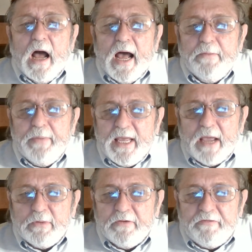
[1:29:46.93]
being
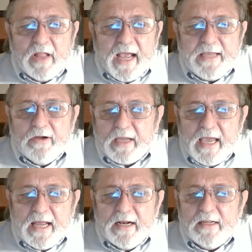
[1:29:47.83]
able to fly your
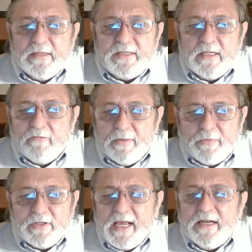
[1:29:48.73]
candidates and their
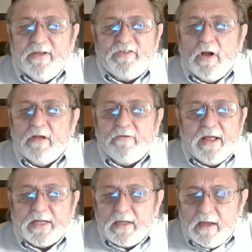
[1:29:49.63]
representatives all around
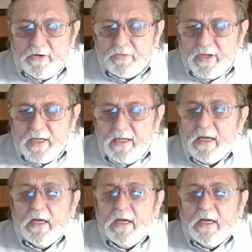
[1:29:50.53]
the country